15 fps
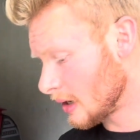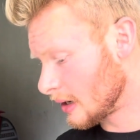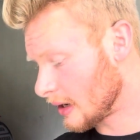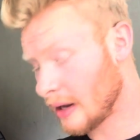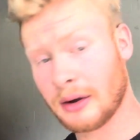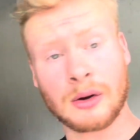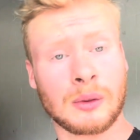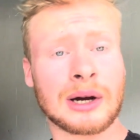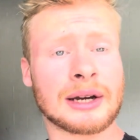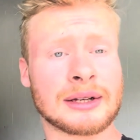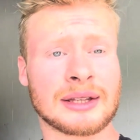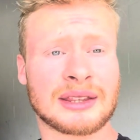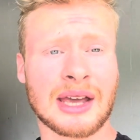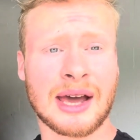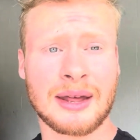I don't know why I
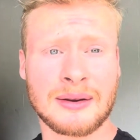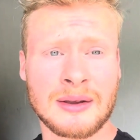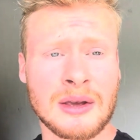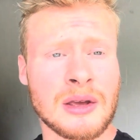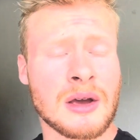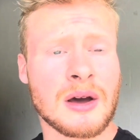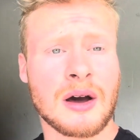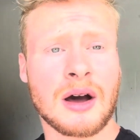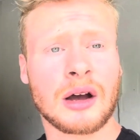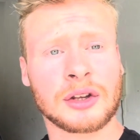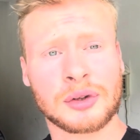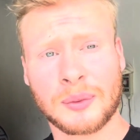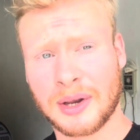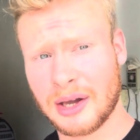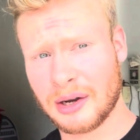did that.
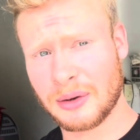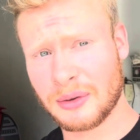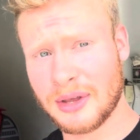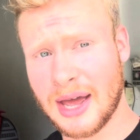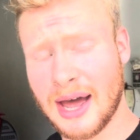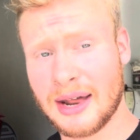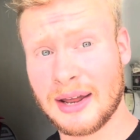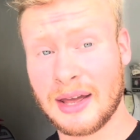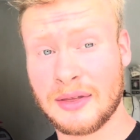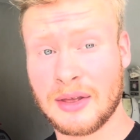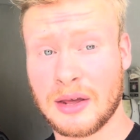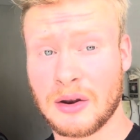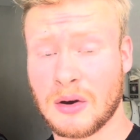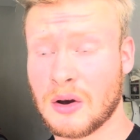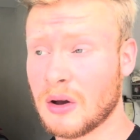So we got to do that. And
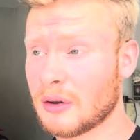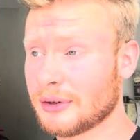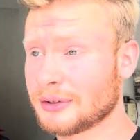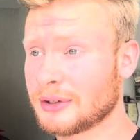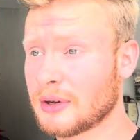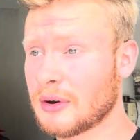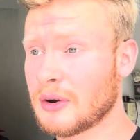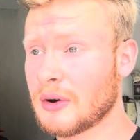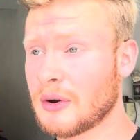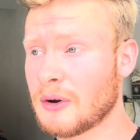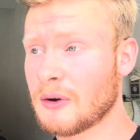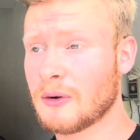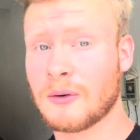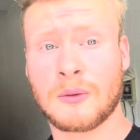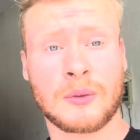then
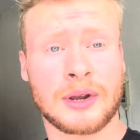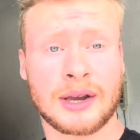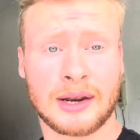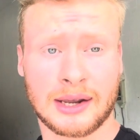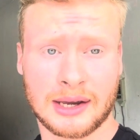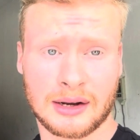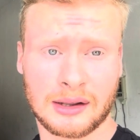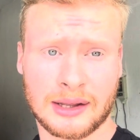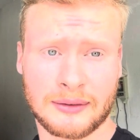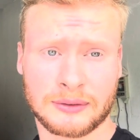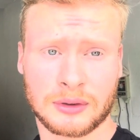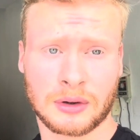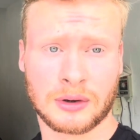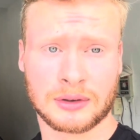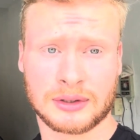also we got to get a left
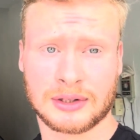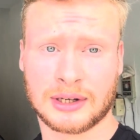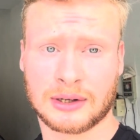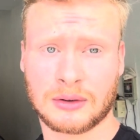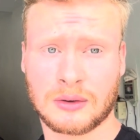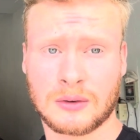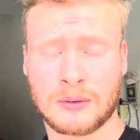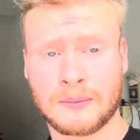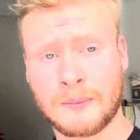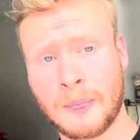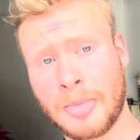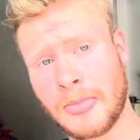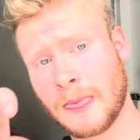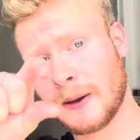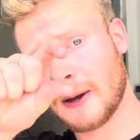turn signal
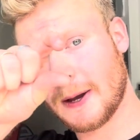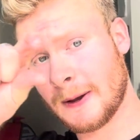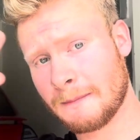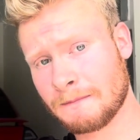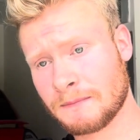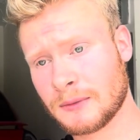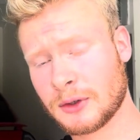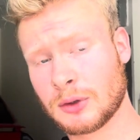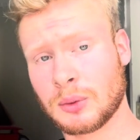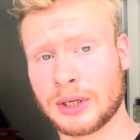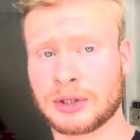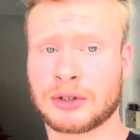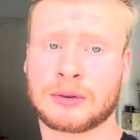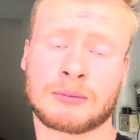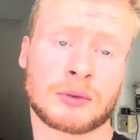
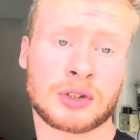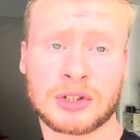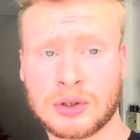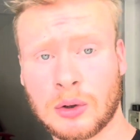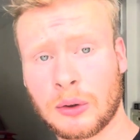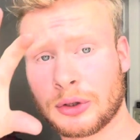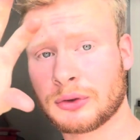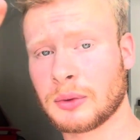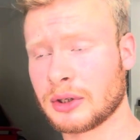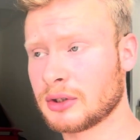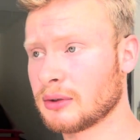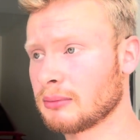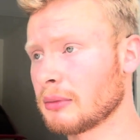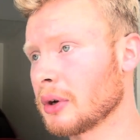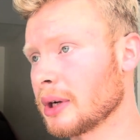switch, just the whole switch.
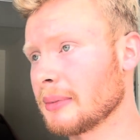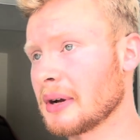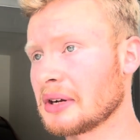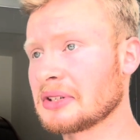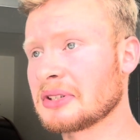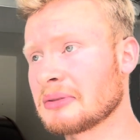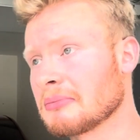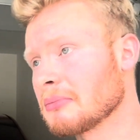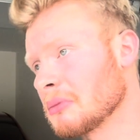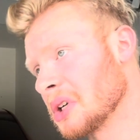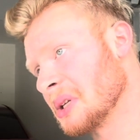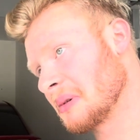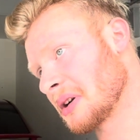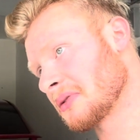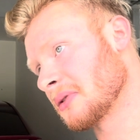30 bucks for
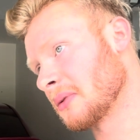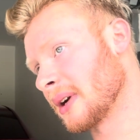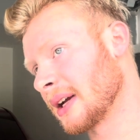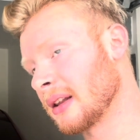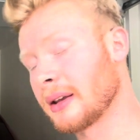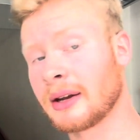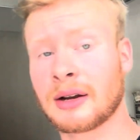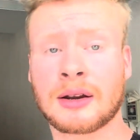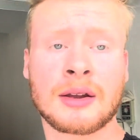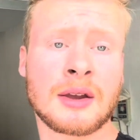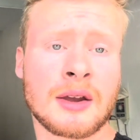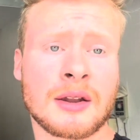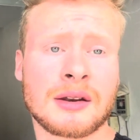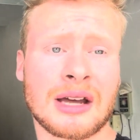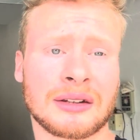the regulator.
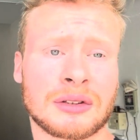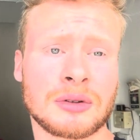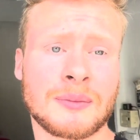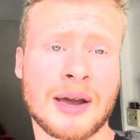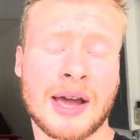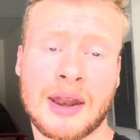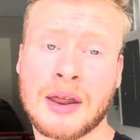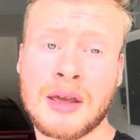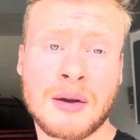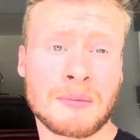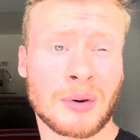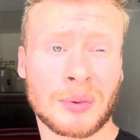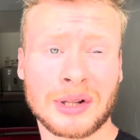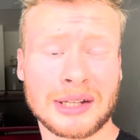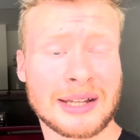Not too bad,
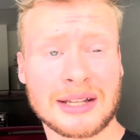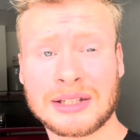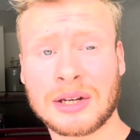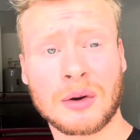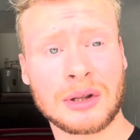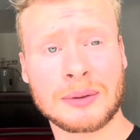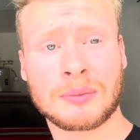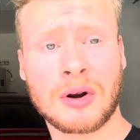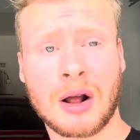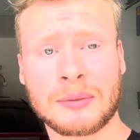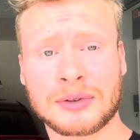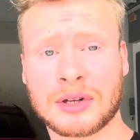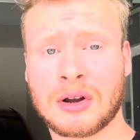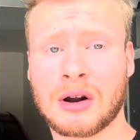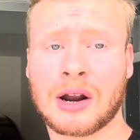but really that's the only problems
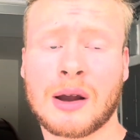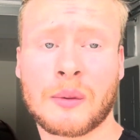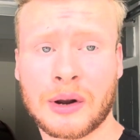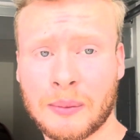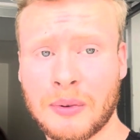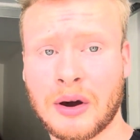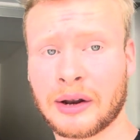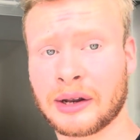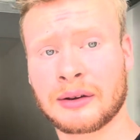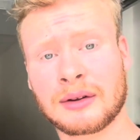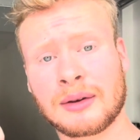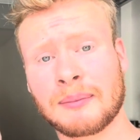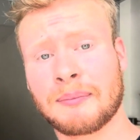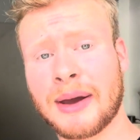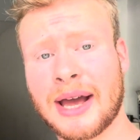the car had when I bought it.
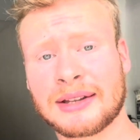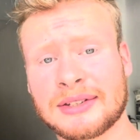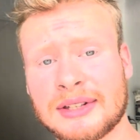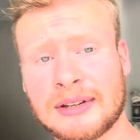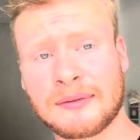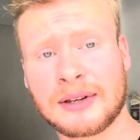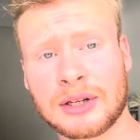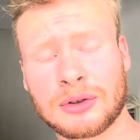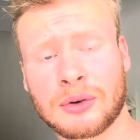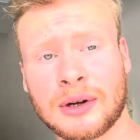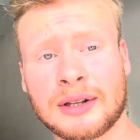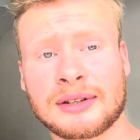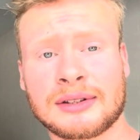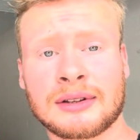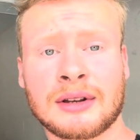Bad CV
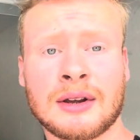joints,